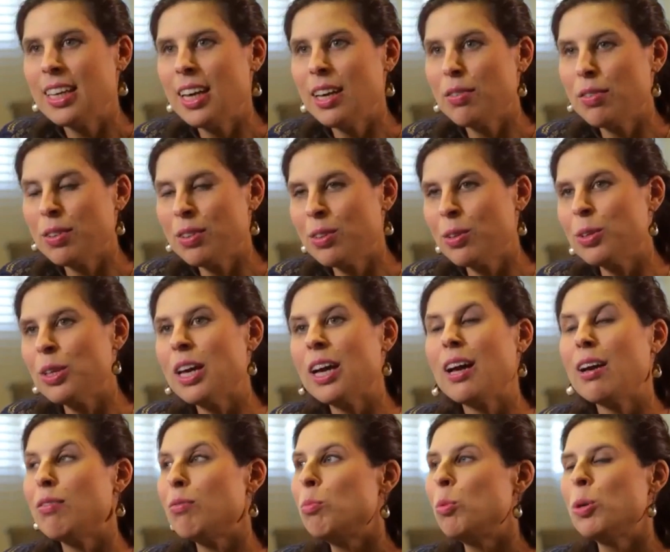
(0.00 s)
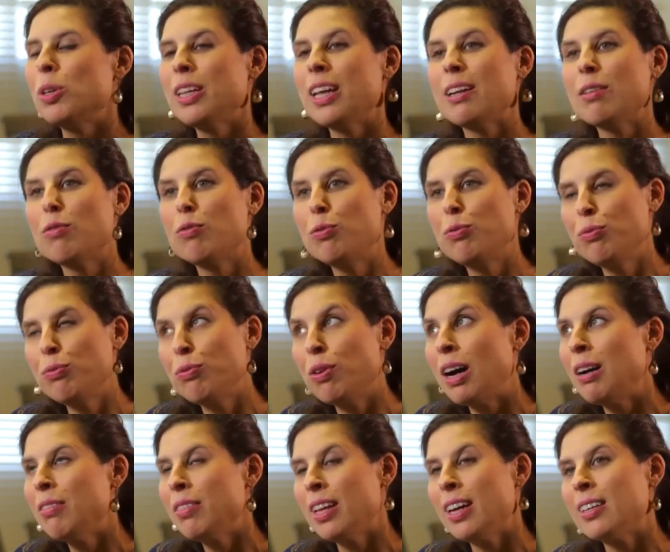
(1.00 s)
even though you have more than
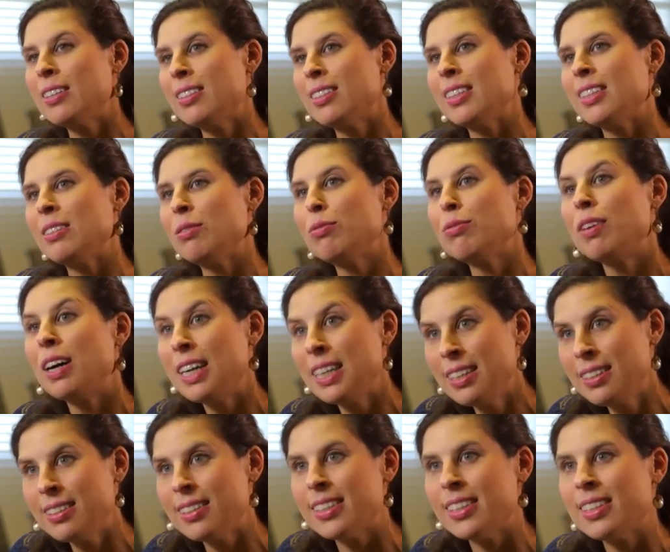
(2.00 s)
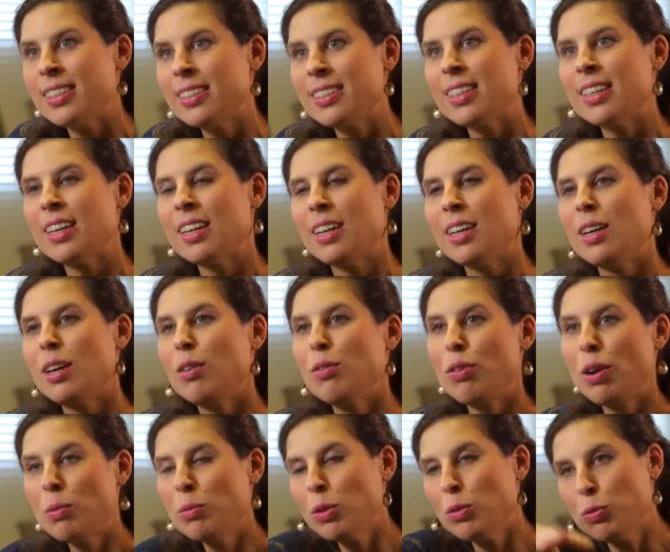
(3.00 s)
5,000 fighters
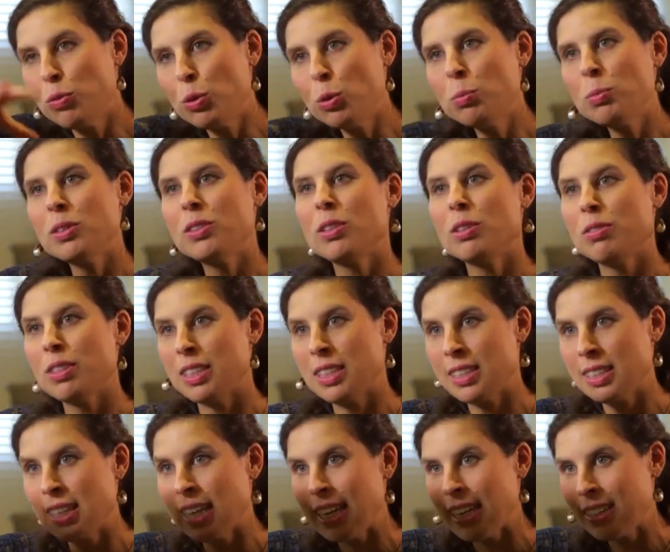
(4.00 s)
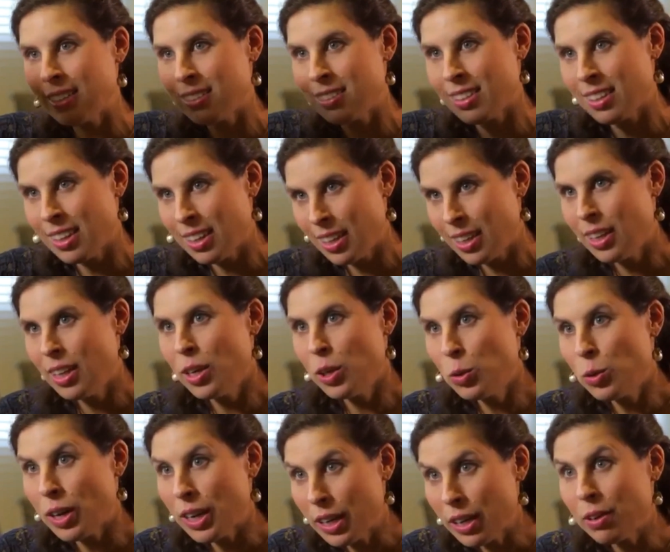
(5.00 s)
from the former Soviet state
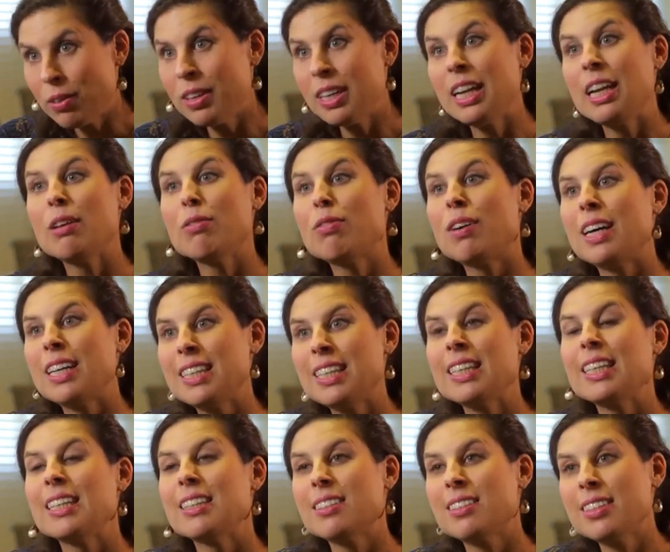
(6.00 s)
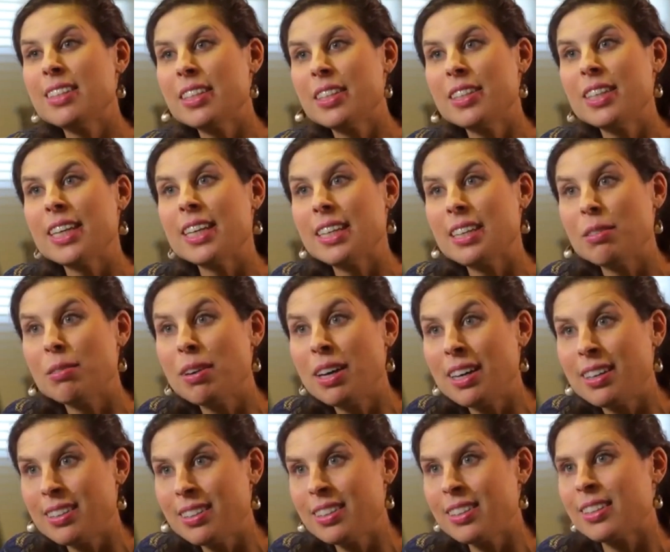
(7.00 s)
who are currently fighting in Syria and
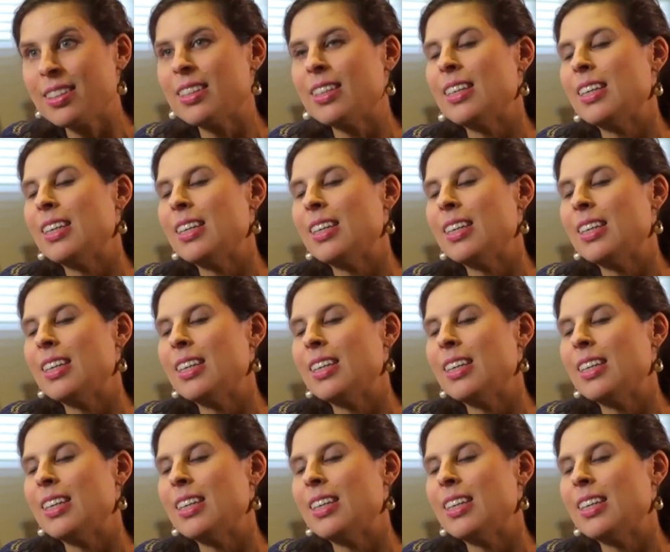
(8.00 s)
Iraq.